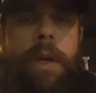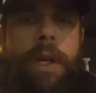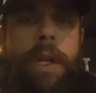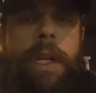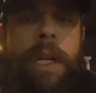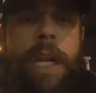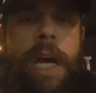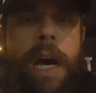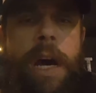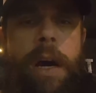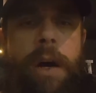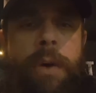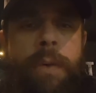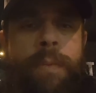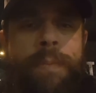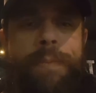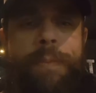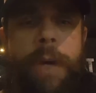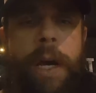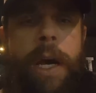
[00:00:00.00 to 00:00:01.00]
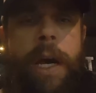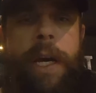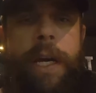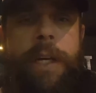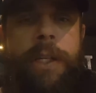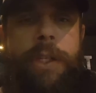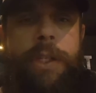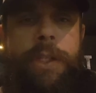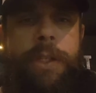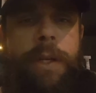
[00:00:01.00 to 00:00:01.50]
Now,
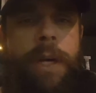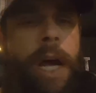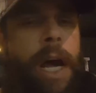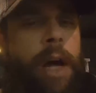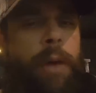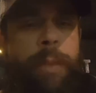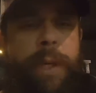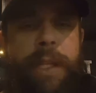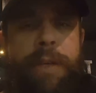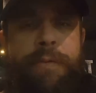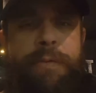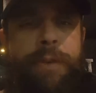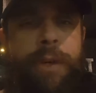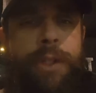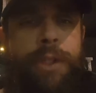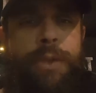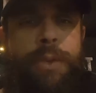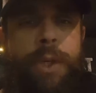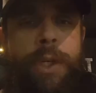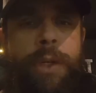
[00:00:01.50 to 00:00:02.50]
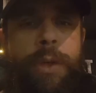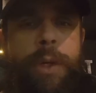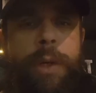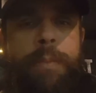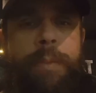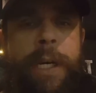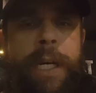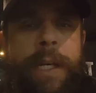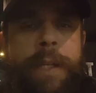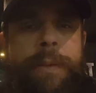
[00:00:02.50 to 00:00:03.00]
I'll be the first one to
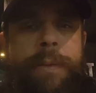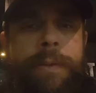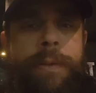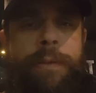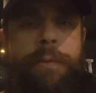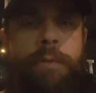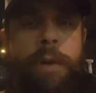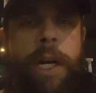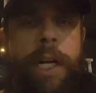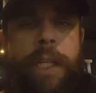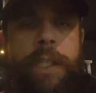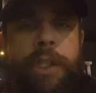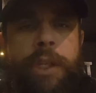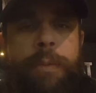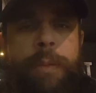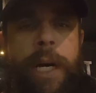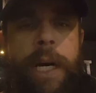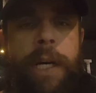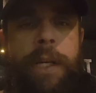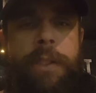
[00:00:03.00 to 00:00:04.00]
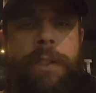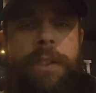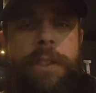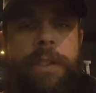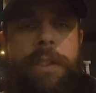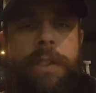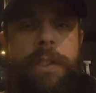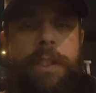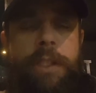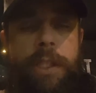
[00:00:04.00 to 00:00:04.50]
admit, running 2 miles
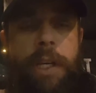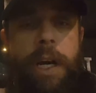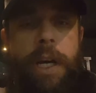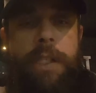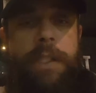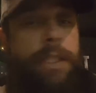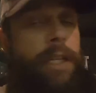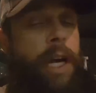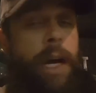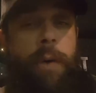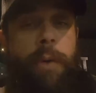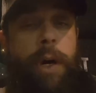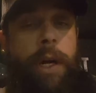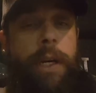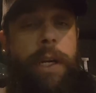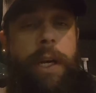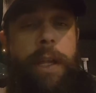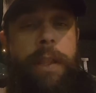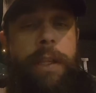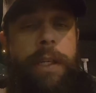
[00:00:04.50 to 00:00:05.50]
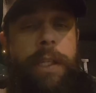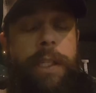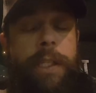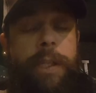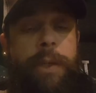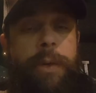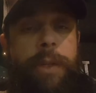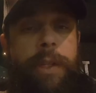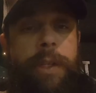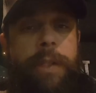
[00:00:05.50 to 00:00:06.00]
sucks. I want nothing to
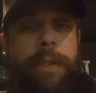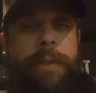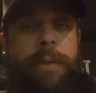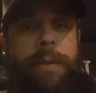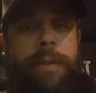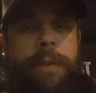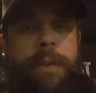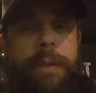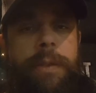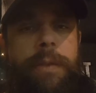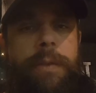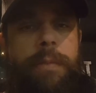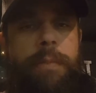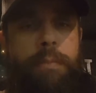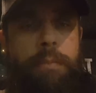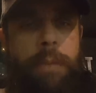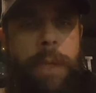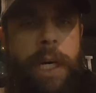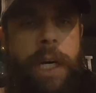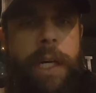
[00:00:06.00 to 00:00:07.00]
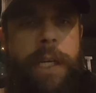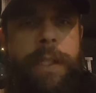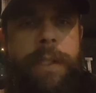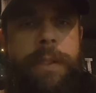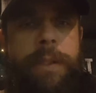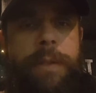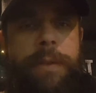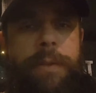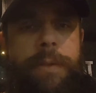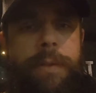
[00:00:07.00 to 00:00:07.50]
do with it. But
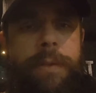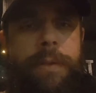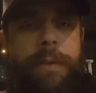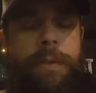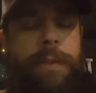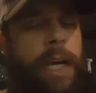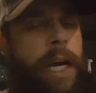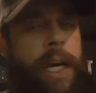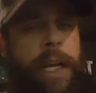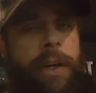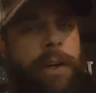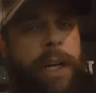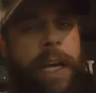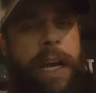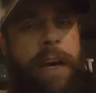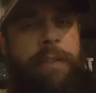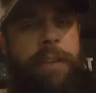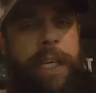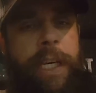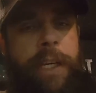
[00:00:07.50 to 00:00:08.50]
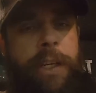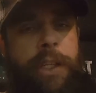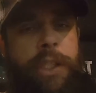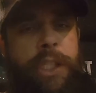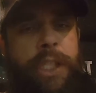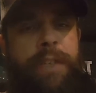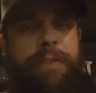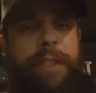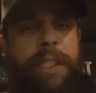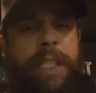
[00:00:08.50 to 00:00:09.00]
I don't have the
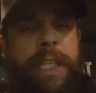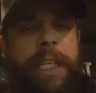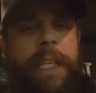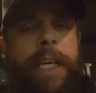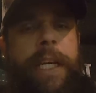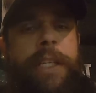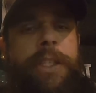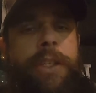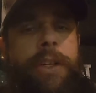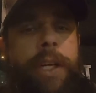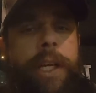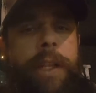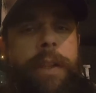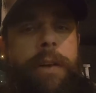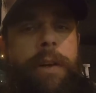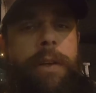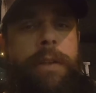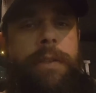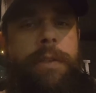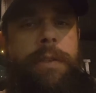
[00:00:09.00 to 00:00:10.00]
energy of a teenager either.